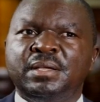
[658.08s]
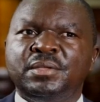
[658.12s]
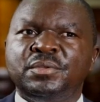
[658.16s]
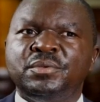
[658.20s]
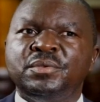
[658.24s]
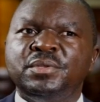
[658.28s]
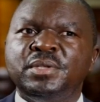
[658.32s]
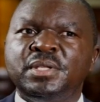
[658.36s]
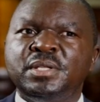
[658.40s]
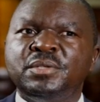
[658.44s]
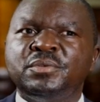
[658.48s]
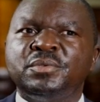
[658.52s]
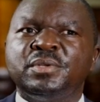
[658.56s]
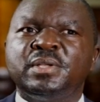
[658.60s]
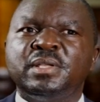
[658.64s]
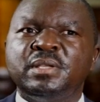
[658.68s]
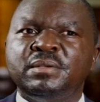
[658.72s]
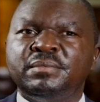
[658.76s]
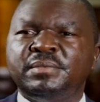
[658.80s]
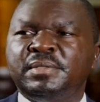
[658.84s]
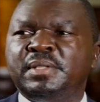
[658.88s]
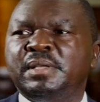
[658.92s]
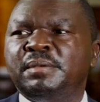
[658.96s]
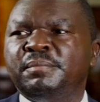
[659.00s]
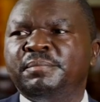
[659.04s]
You need to
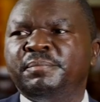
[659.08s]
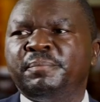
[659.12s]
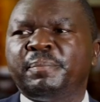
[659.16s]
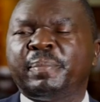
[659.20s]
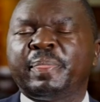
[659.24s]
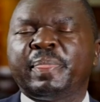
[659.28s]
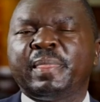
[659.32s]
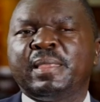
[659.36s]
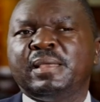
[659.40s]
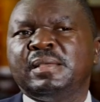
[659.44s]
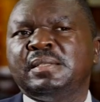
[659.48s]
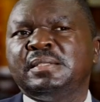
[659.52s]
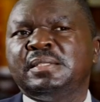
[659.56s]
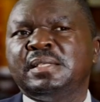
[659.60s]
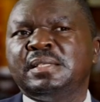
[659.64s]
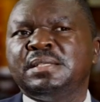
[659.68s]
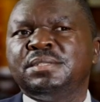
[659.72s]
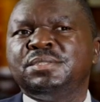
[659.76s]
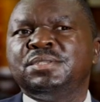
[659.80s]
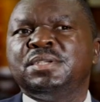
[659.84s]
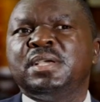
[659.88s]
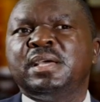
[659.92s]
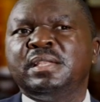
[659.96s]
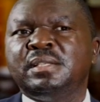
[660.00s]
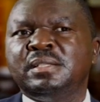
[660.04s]
give them the
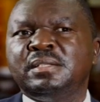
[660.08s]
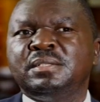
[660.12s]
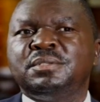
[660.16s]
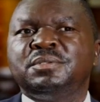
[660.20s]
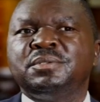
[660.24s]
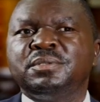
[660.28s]
journey